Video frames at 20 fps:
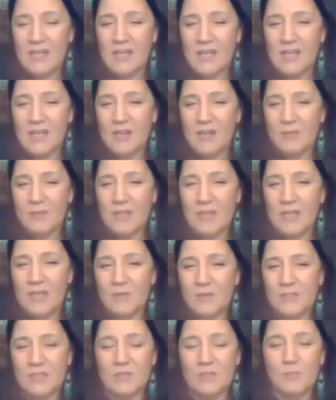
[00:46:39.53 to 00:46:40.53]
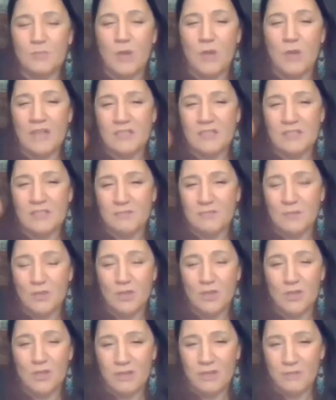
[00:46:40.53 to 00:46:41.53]
And it was this process of
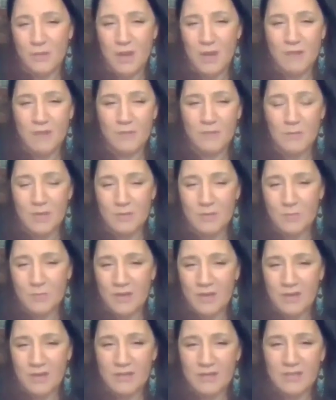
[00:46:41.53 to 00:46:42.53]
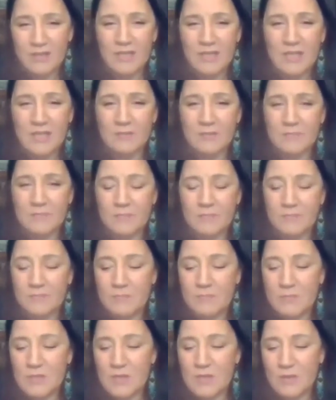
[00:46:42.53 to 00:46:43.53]
learning for everyone where
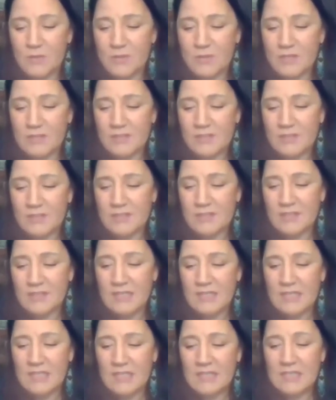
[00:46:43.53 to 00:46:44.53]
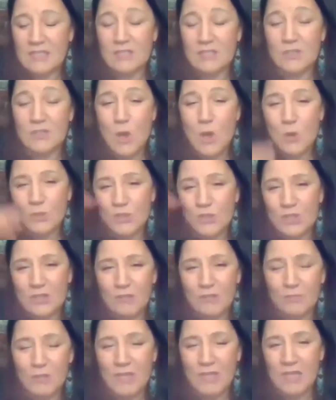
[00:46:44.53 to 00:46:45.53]
this notion
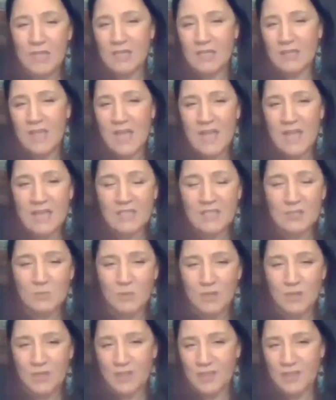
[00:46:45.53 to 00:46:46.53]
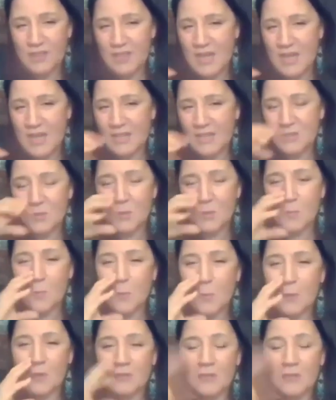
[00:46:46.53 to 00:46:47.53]
of being aligned with the natural
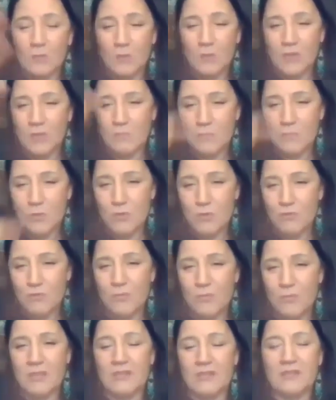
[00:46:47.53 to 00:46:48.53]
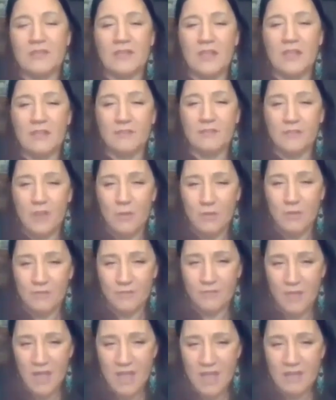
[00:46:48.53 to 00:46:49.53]
world and with the movement and the flow
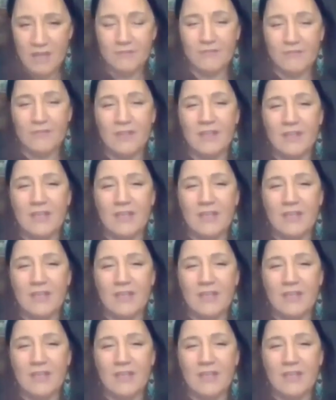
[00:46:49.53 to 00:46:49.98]
of life